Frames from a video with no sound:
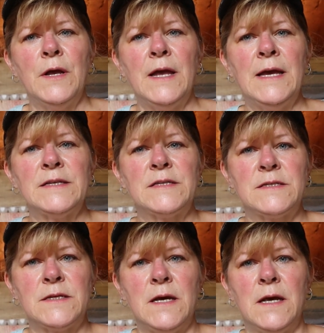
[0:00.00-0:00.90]

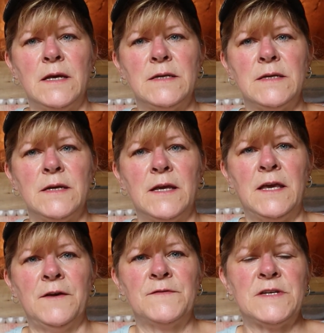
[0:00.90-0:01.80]
It
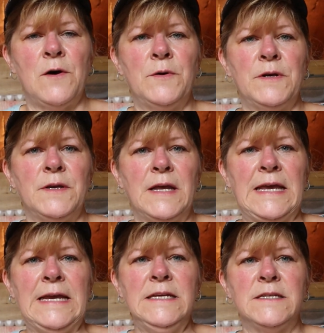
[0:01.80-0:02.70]
gives out
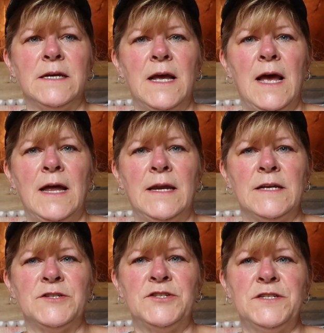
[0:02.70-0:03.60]
heat and
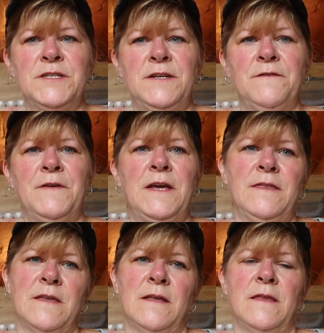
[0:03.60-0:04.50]
it's just enough
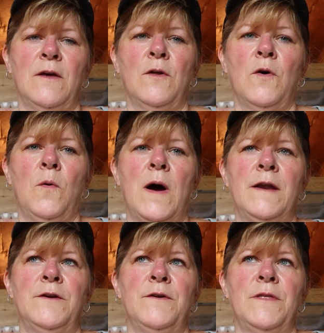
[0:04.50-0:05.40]
heat that they'll go
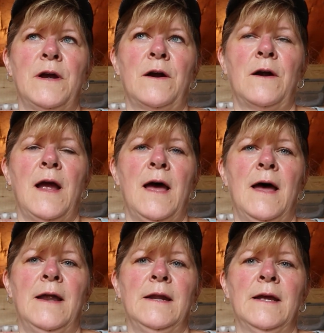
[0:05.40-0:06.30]
under there
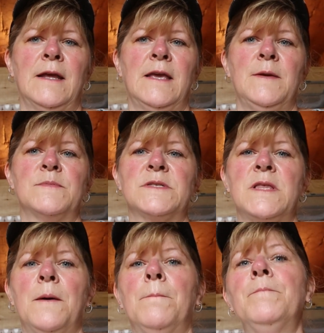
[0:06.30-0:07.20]
and it keeps
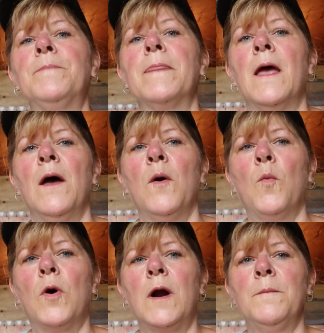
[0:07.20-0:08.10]
them
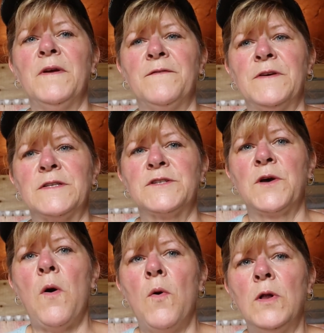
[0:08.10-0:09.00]
warm if it's
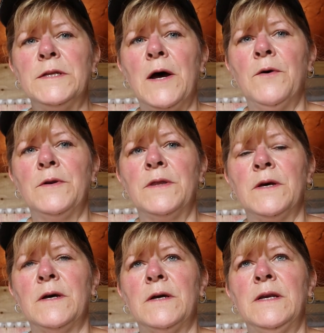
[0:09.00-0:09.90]
cold out.
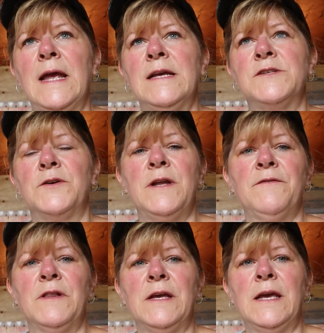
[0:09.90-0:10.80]
The days are
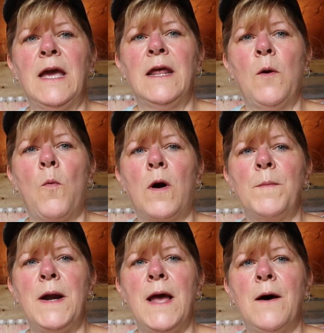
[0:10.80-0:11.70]
definitely getting
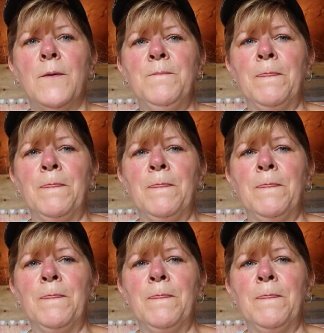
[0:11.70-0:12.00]
warmer now.